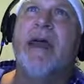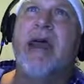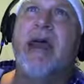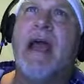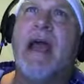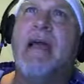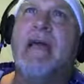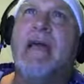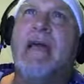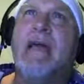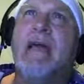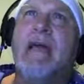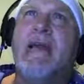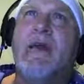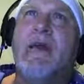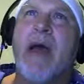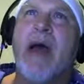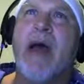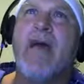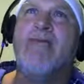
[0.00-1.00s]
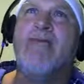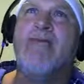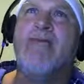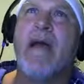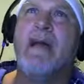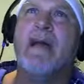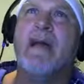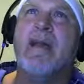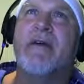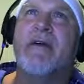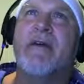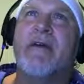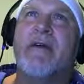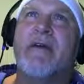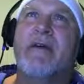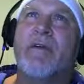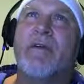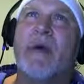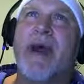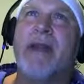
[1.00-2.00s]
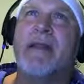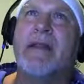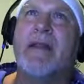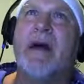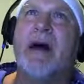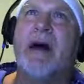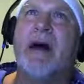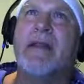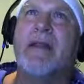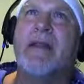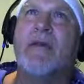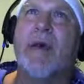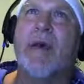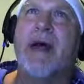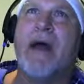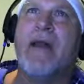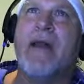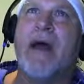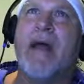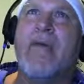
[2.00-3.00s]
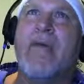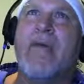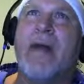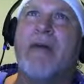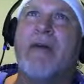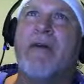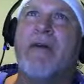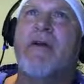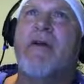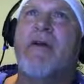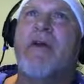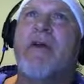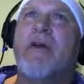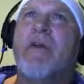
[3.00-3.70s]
And you have right here this white line and a white line right here.